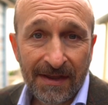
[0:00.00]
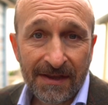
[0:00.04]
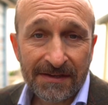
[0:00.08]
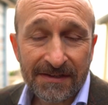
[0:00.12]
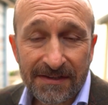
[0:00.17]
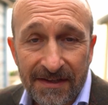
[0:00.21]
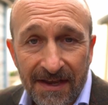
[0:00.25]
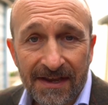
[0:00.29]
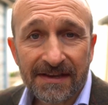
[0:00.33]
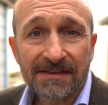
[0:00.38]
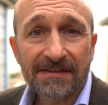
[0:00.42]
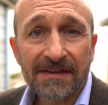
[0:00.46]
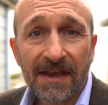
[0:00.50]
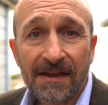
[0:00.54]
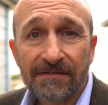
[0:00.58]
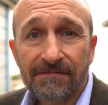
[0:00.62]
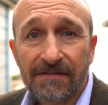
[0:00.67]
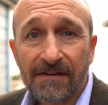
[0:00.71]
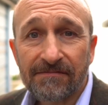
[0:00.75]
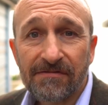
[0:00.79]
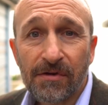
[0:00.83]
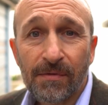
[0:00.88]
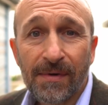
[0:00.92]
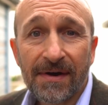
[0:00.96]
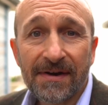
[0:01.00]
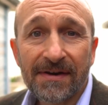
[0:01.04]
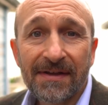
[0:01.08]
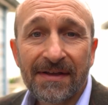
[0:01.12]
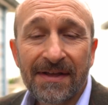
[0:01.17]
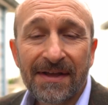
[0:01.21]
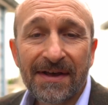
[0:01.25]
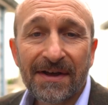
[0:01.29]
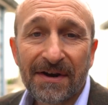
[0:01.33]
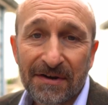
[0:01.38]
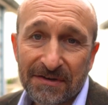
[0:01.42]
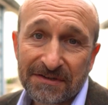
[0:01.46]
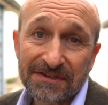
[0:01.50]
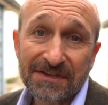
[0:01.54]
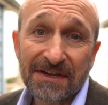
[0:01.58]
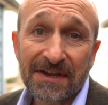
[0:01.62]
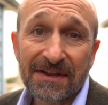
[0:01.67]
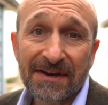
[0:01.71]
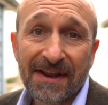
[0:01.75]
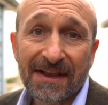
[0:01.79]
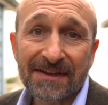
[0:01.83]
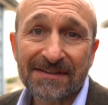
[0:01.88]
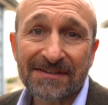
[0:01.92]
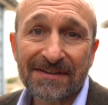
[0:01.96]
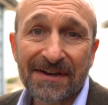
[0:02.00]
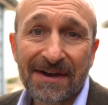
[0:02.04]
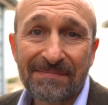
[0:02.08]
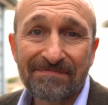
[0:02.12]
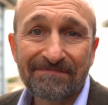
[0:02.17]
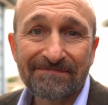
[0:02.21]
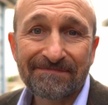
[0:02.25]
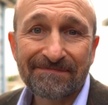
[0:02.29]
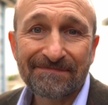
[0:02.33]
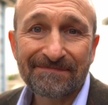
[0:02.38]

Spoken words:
Stay safe, everyone, and I'll see you next time.